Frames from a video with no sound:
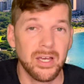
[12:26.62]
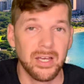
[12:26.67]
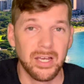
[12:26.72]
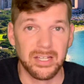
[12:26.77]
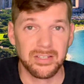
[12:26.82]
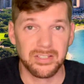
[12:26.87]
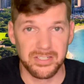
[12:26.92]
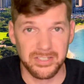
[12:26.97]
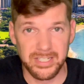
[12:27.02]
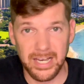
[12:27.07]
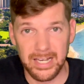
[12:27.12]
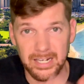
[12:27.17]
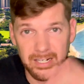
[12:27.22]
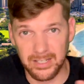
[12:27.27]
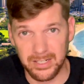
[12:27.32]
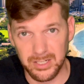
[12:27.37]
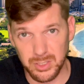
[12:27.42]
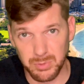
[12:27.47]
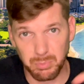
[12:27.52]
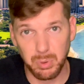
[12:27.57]
and the data
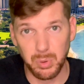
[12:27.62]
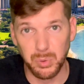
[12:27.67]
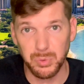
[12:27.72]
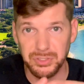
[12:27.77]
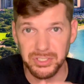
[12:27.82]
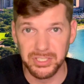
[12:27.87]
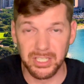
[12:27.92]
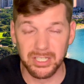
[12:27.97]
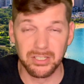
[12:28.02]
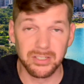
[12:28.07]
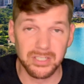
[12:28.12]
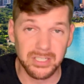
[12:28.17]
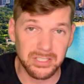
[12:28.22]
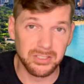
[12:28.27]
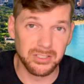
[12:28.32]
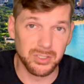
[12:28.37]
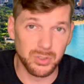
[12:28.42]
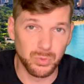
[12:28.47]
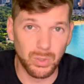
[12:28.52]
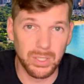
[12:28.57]
that is pulled together in these